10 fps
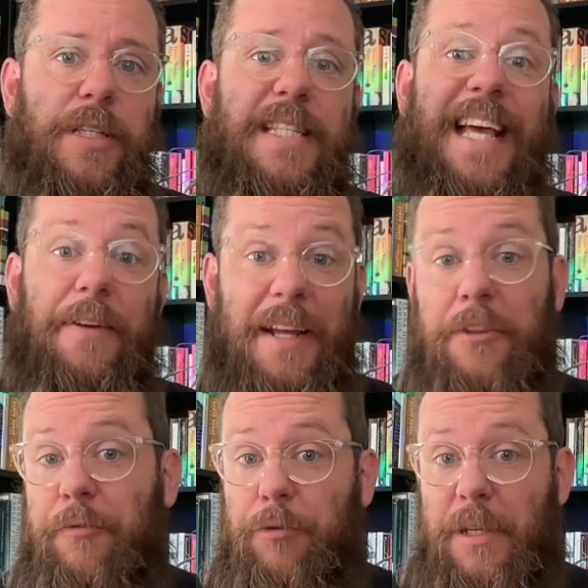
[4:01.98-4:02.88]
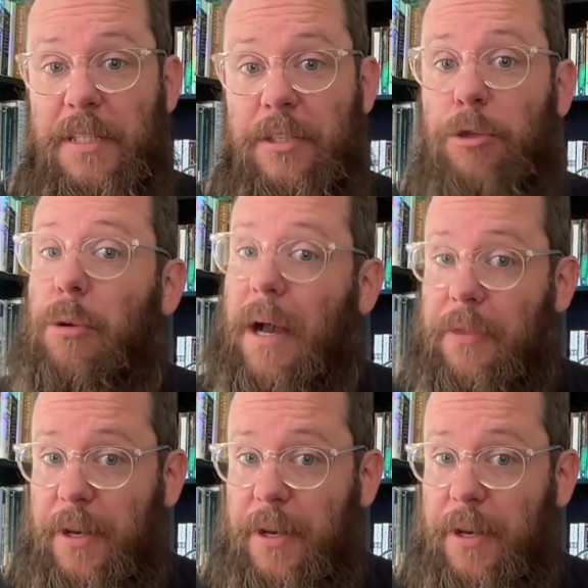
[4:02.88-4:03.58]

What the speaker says: sounding out their voices throughout the